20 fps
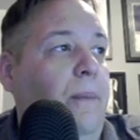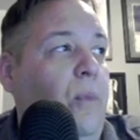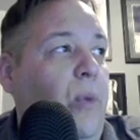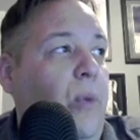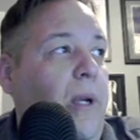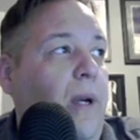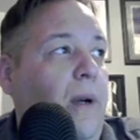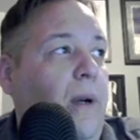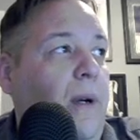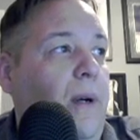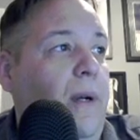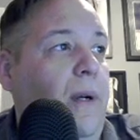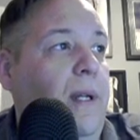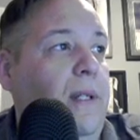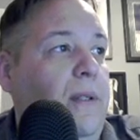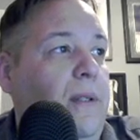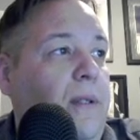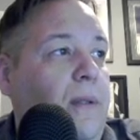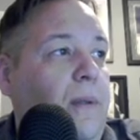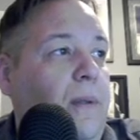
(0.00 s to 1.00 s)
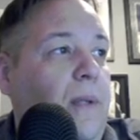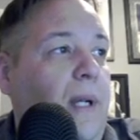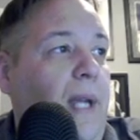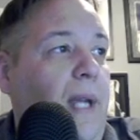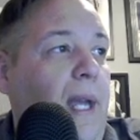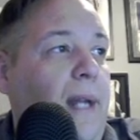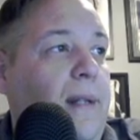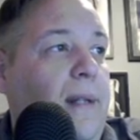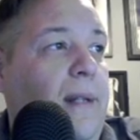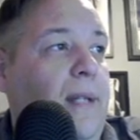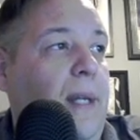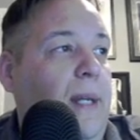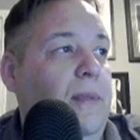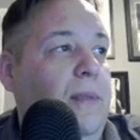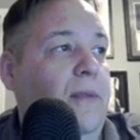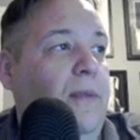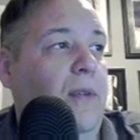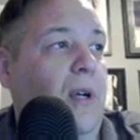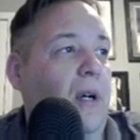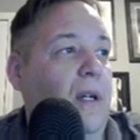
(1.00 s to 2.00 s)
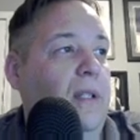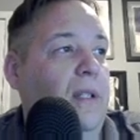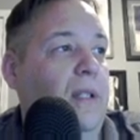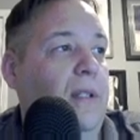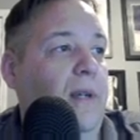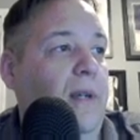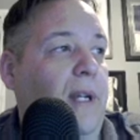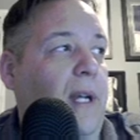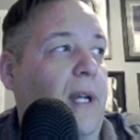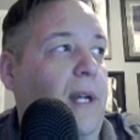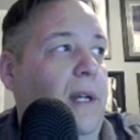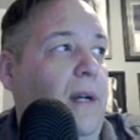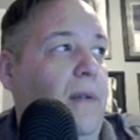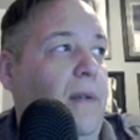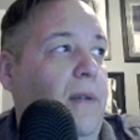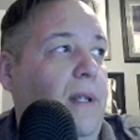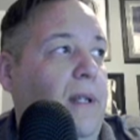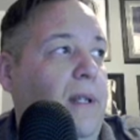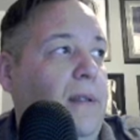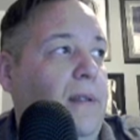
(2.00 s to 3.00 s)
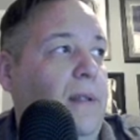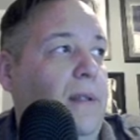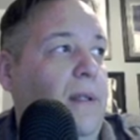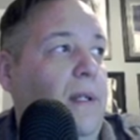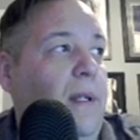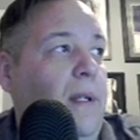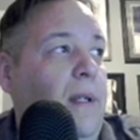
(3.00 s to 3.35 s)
We are going to, again, types of cards. I already kind of covered this.